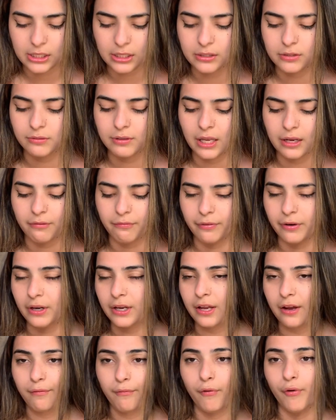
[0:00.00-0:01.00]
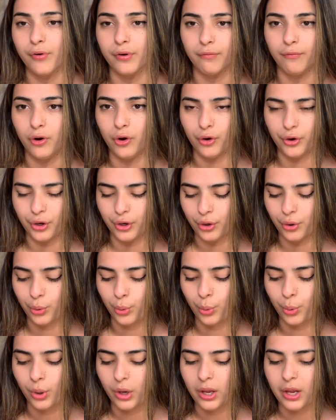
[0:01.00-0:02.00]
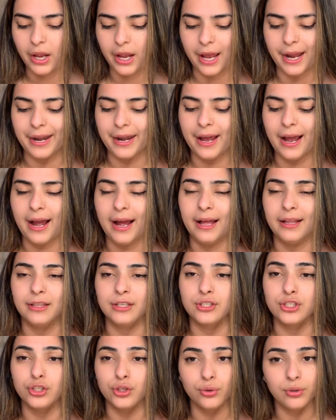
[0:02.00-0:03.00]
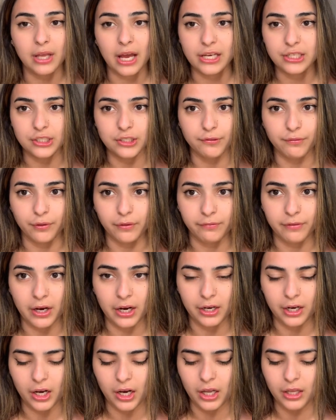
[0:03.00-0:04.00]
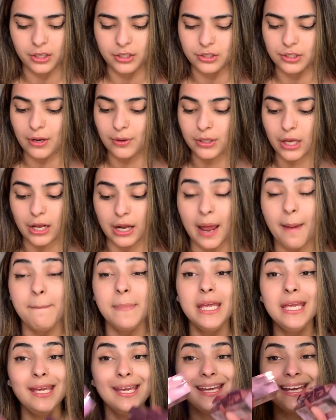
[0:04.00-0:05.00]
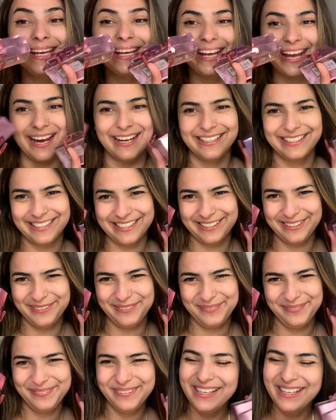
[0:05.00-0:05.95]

It's like really affordable, you know, and they had these new lashes for $5. I was like, let me kids, so.